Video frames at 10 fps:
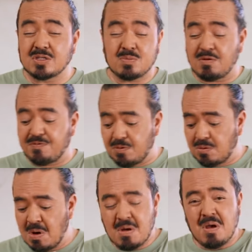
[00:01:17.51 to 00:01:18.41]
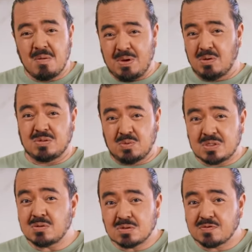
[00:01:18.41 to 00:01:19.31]
And my full bells and
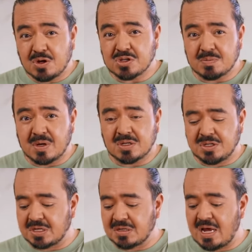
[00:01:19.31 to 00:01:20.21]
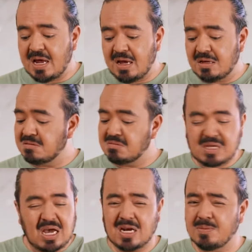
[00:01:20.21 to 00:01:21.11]
whistles version of butter chicken has
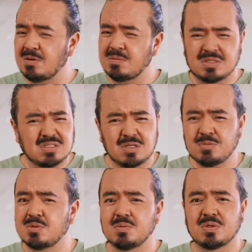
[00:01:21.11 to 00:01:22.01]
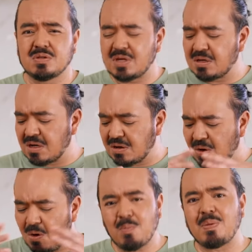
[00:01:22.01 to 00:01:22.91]
cardamom and cinnamon and a
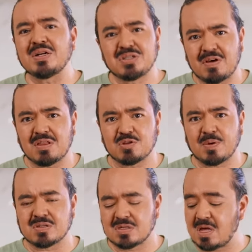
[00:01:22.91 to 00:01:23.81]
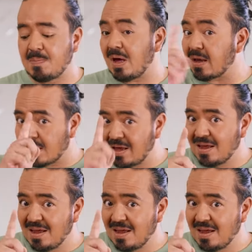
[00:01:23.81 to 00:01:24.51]
whole bunch of other spices in there, but